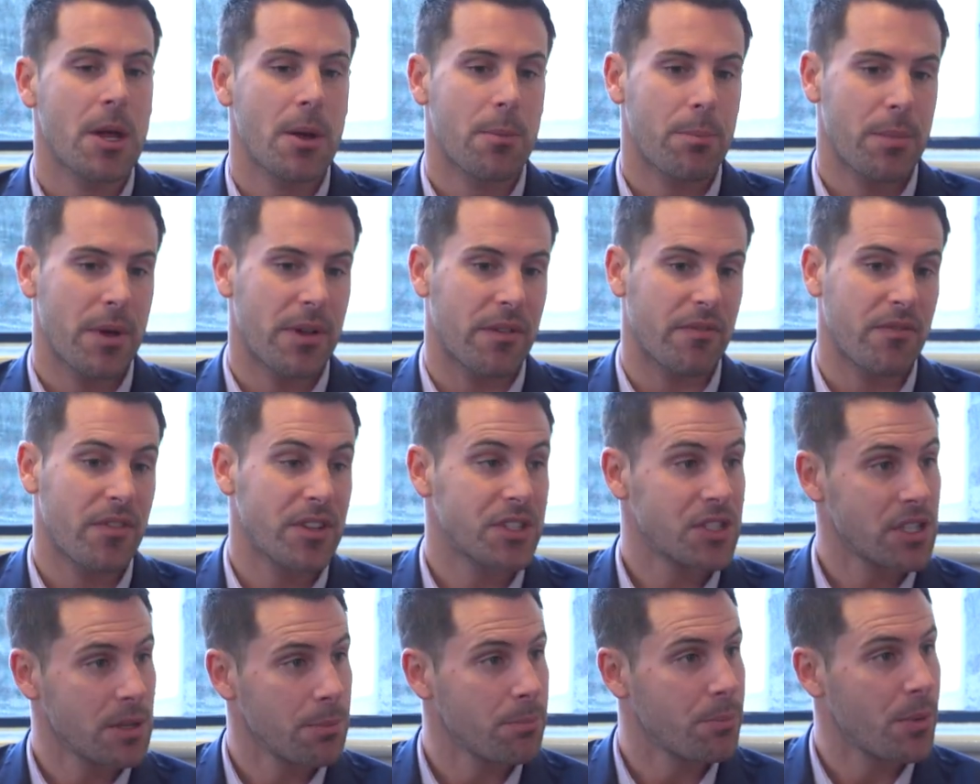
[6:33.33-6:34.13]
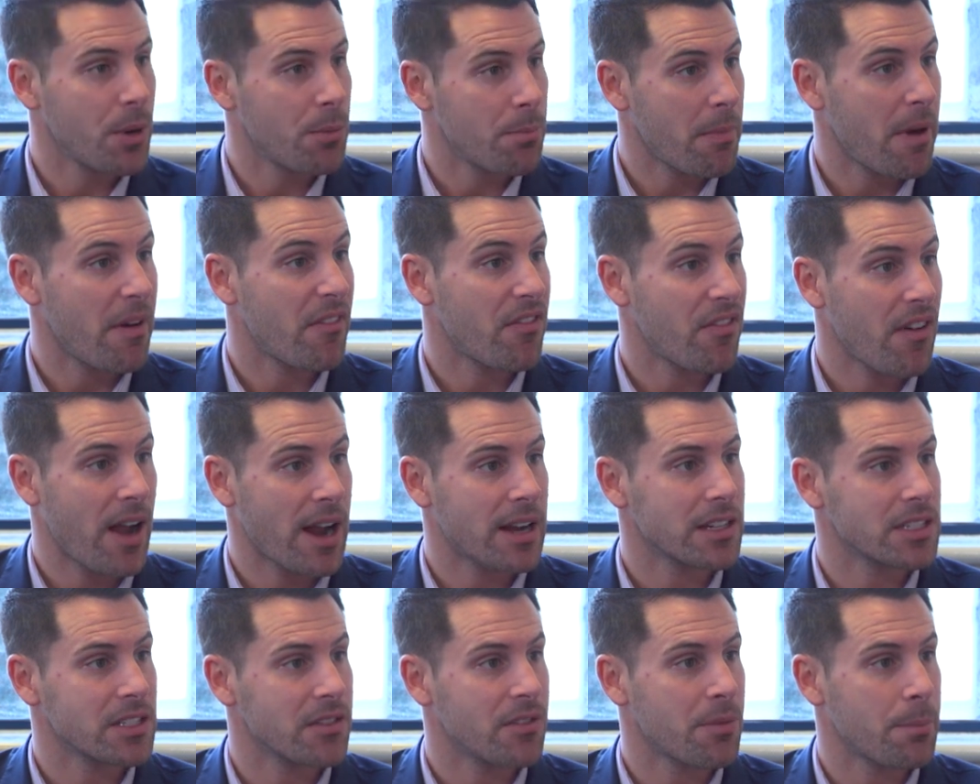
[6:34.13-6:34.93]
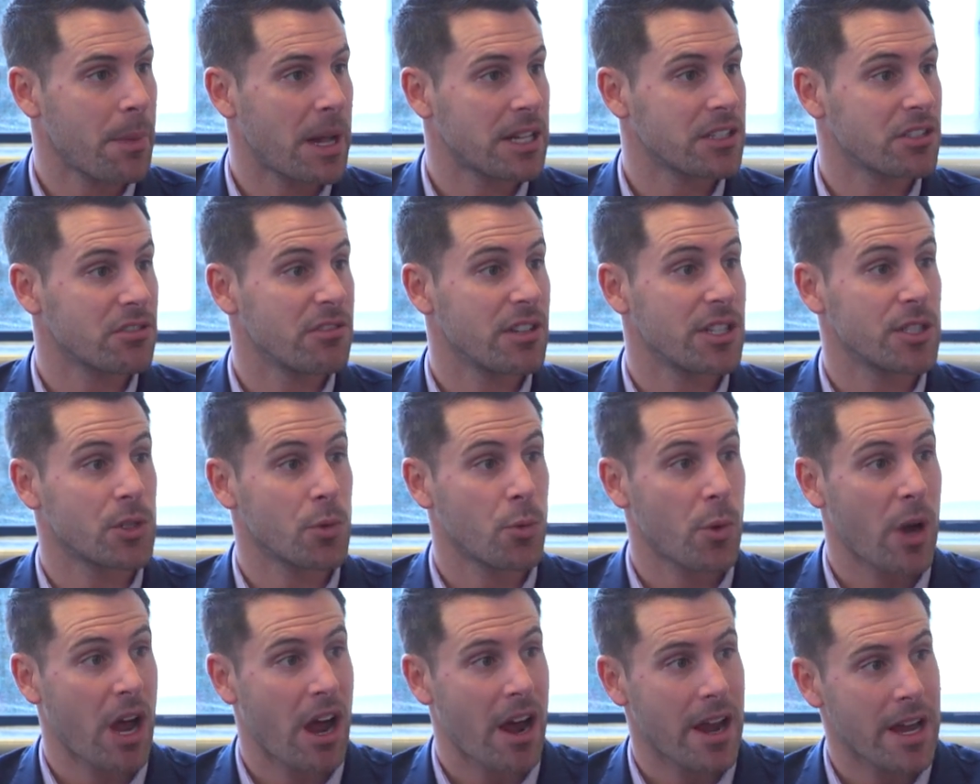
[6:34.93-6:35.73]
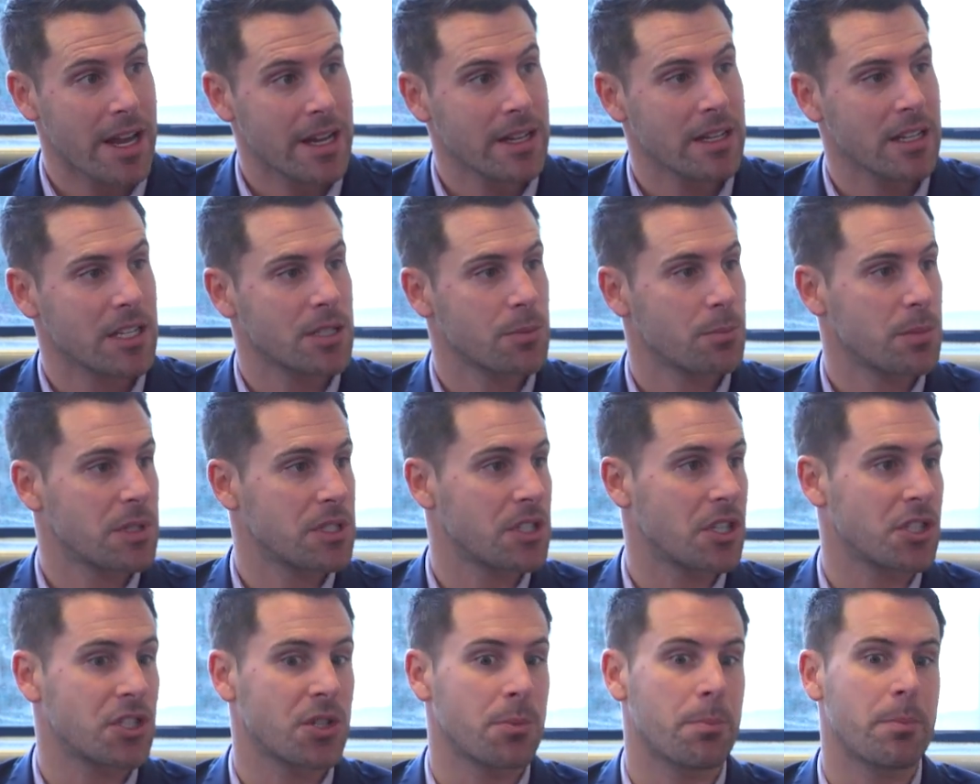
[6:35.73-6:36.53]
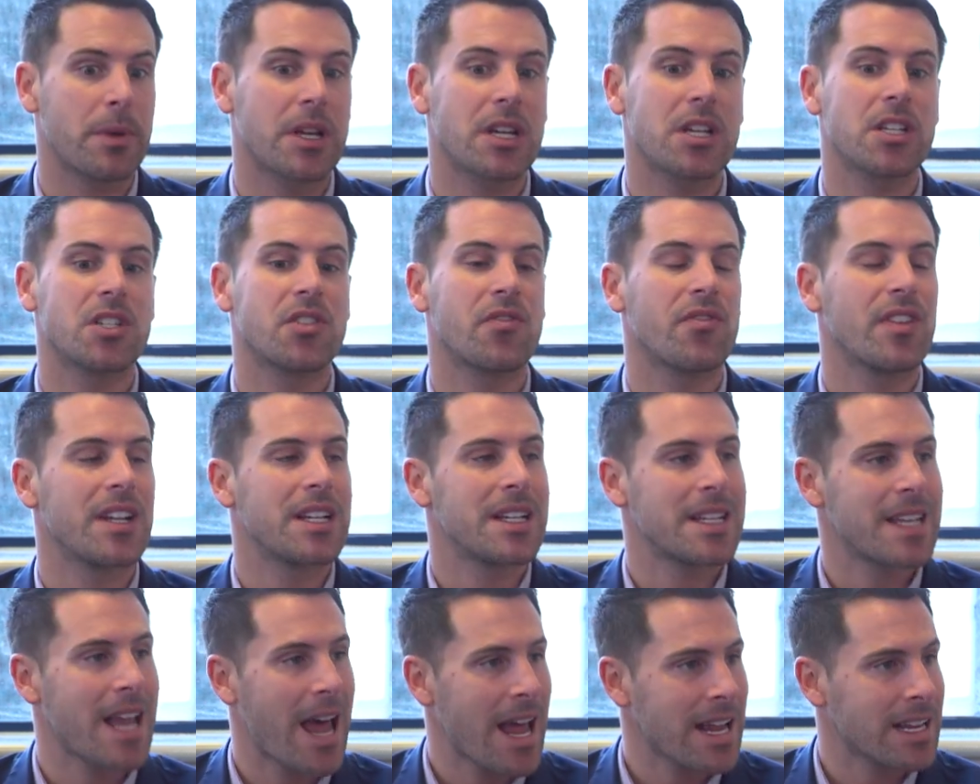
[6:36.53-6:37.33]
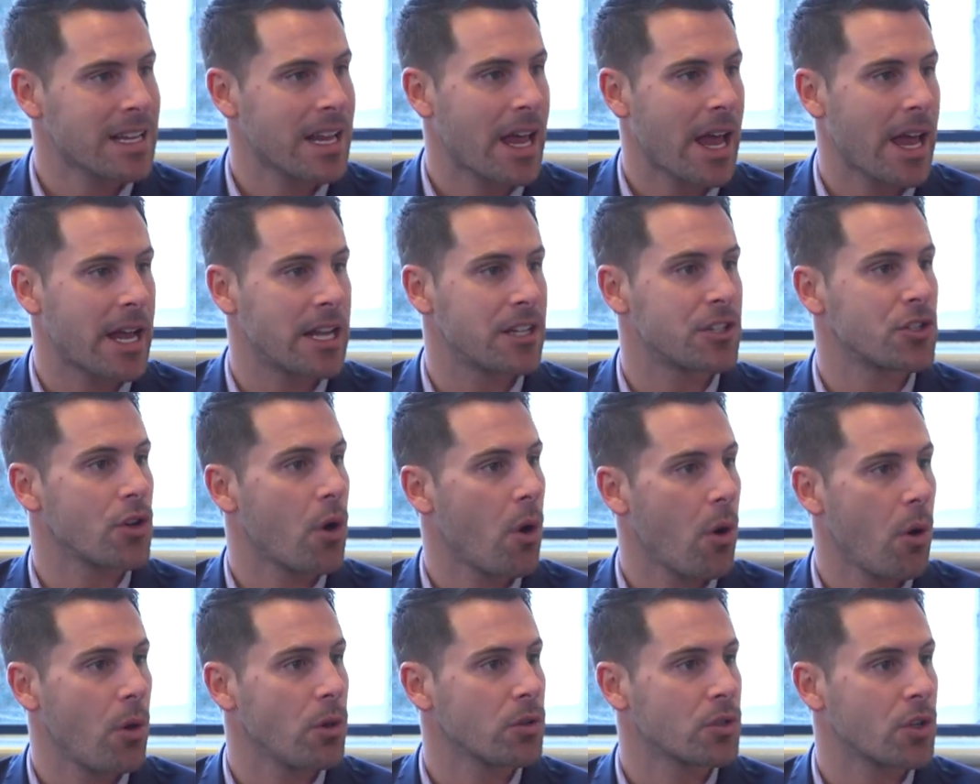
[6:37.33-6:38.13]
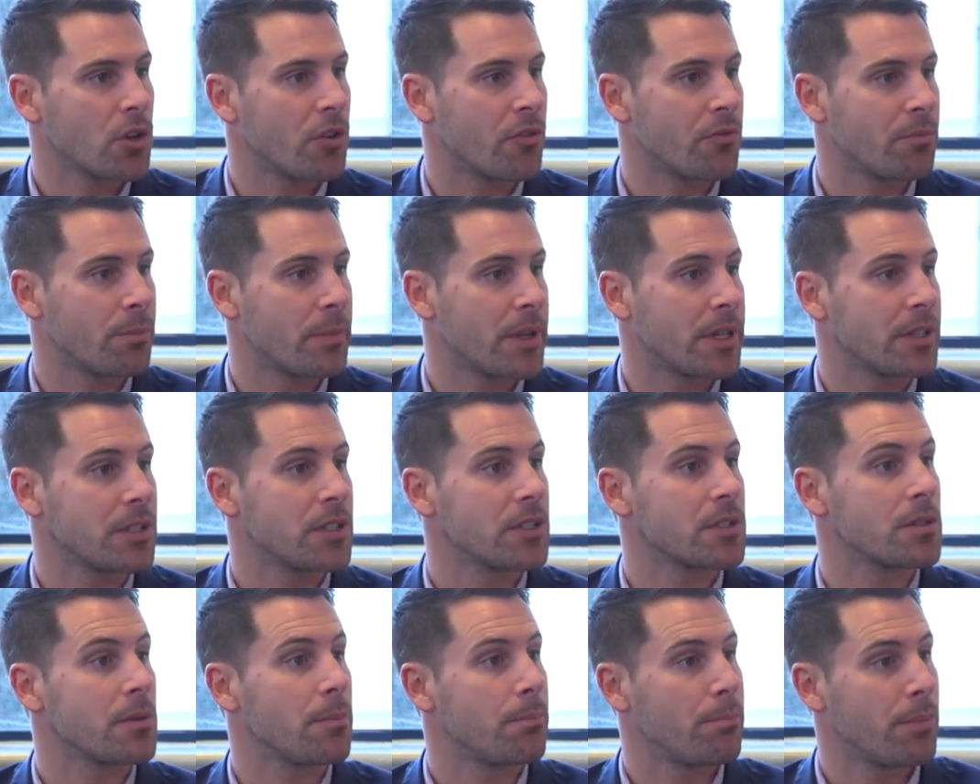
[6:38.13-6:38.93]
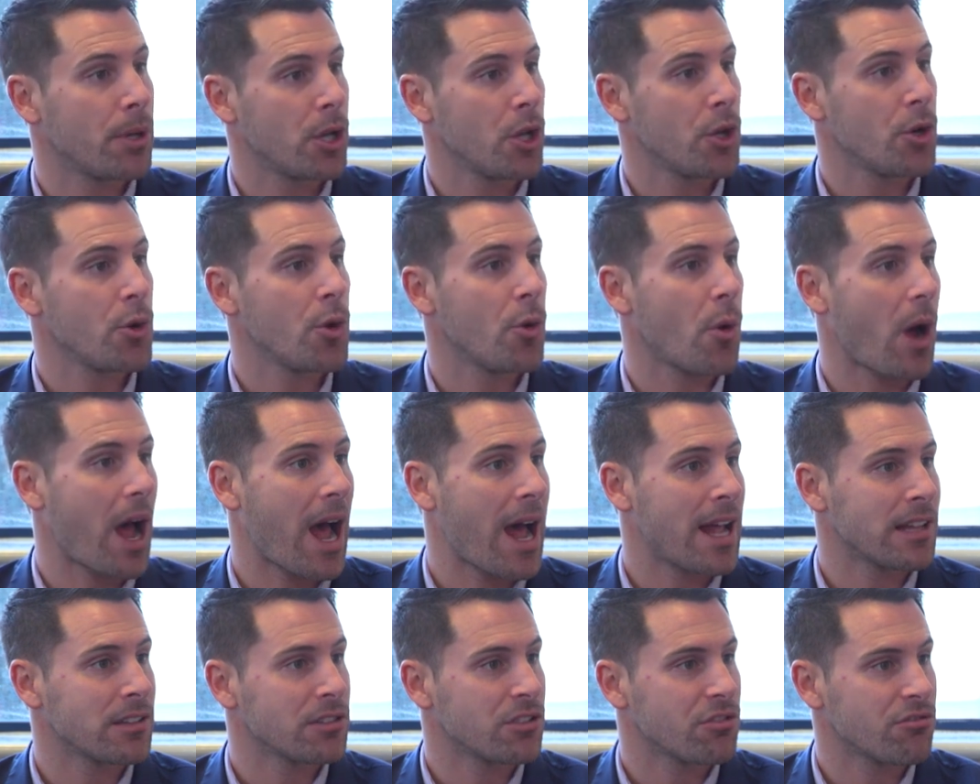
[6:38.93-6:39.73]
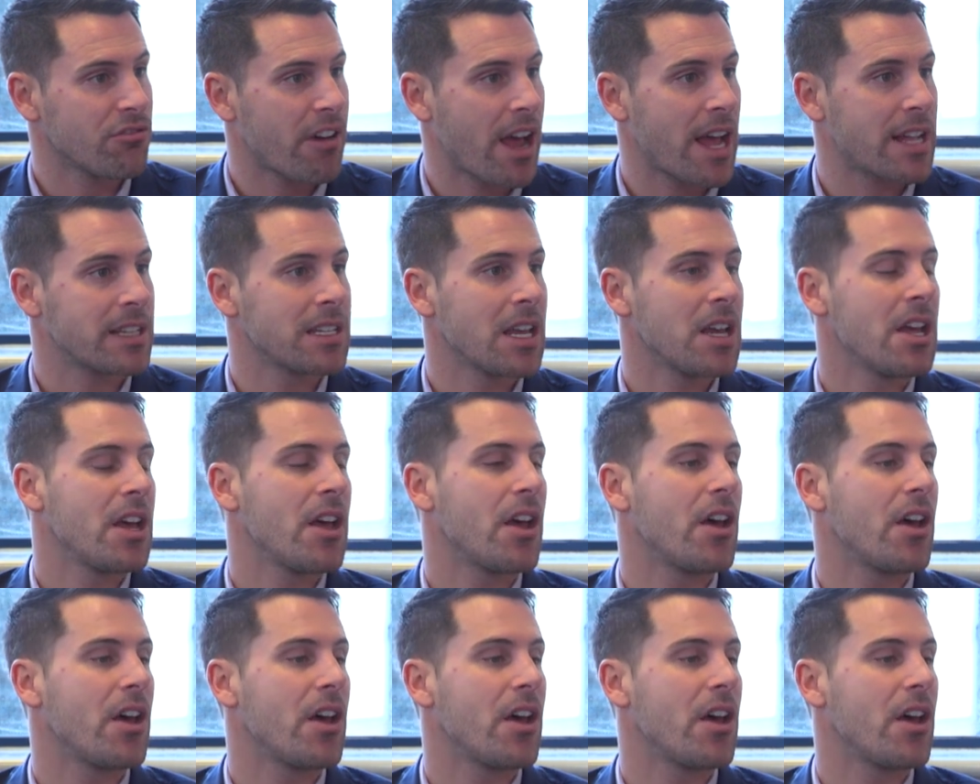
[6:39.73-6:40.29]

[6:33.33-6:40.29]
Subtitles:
But the simple fact of the matter is we are in this position because for decades all governments, blue and red,